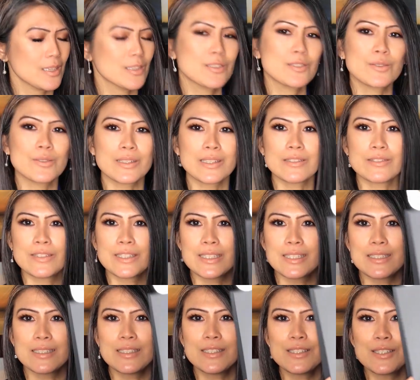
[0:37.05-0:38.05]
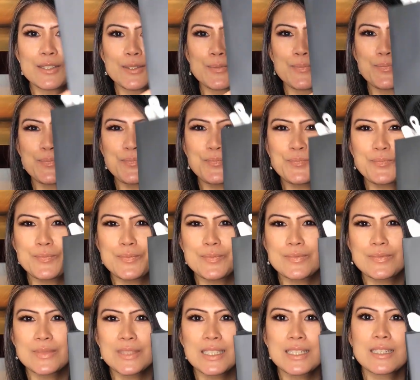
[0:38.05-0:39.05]
So here it is.
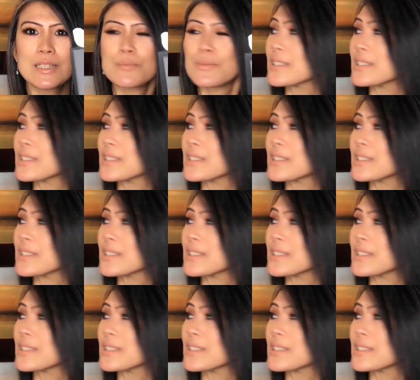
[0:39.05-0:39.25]
It